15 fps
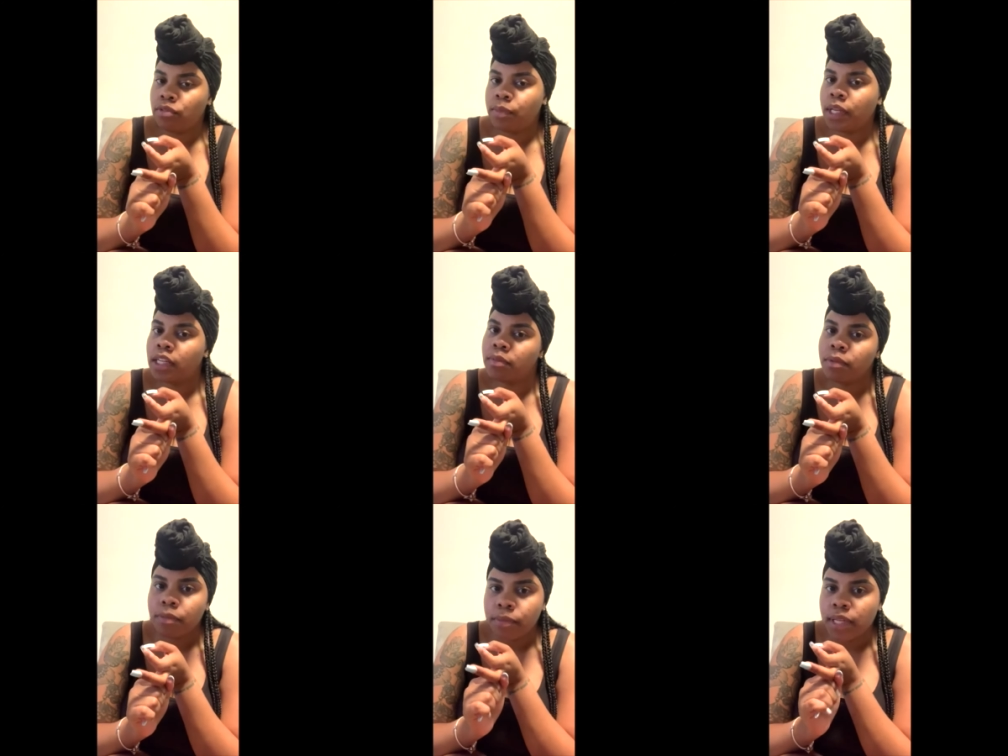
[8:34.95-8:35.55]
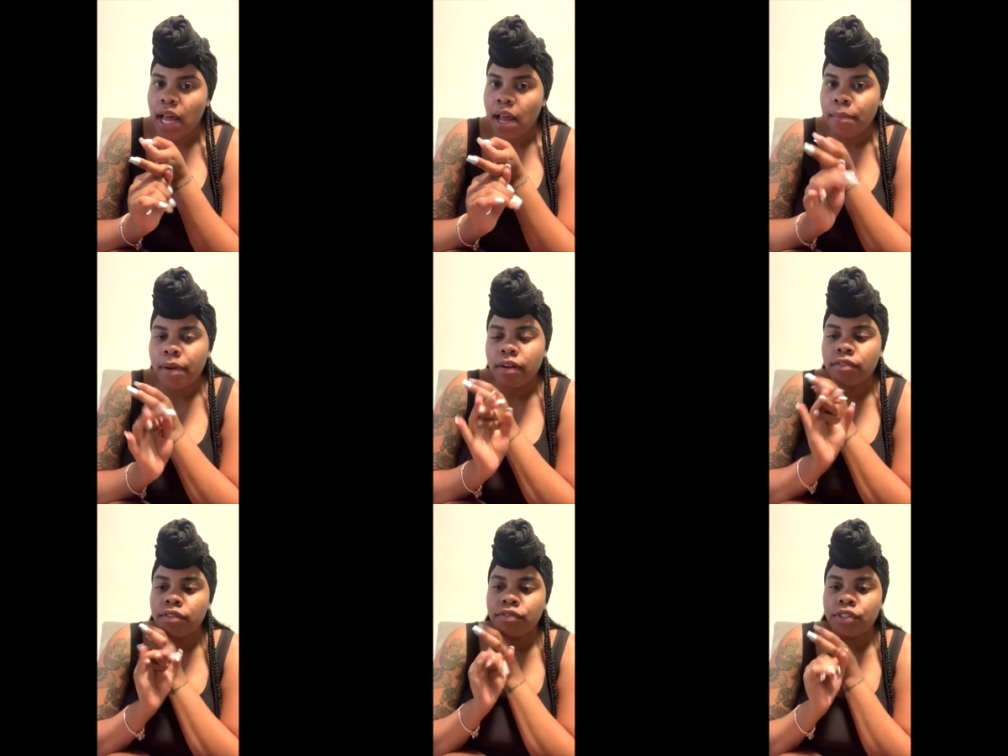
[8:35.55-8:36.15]
because people lie
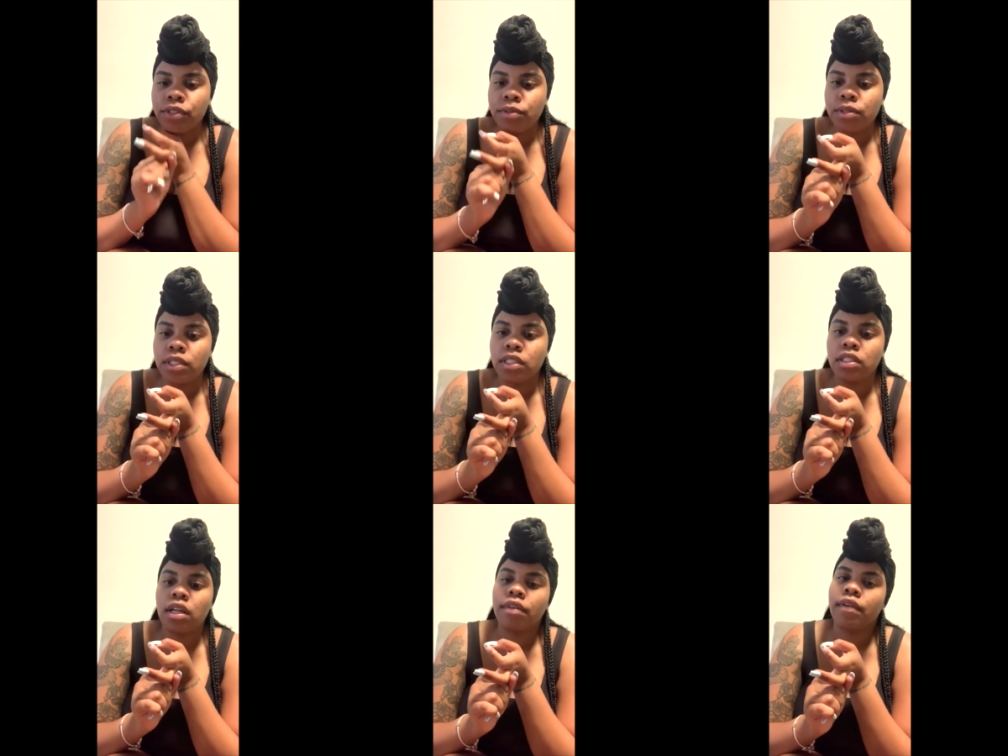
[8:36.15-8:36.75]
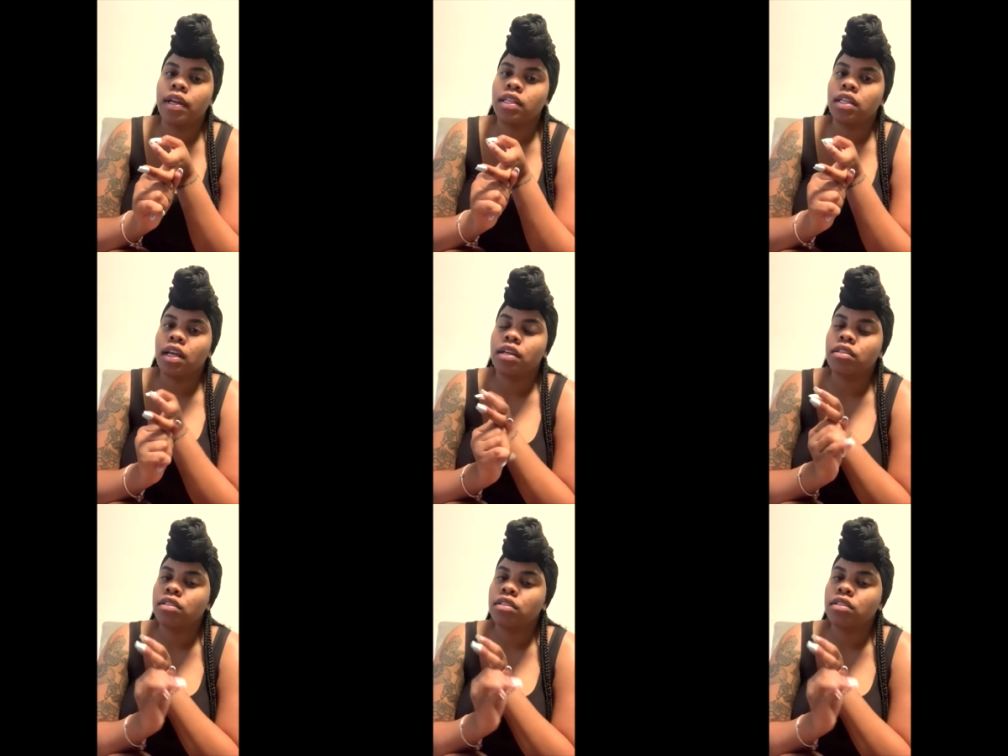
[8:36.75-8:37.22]
about reviews and stuff like that.